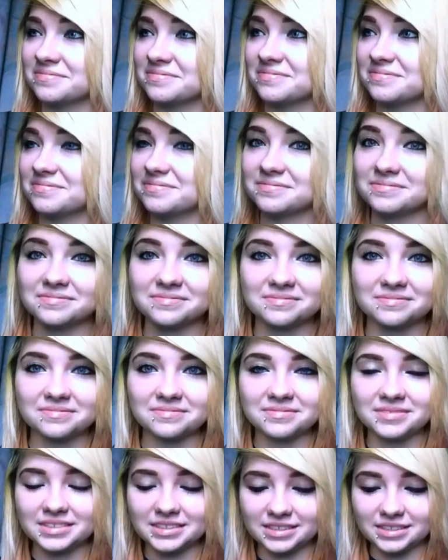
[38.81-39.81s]
oh
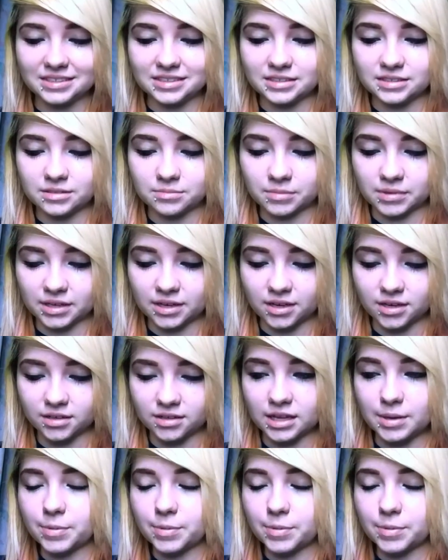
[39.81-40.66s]
my god.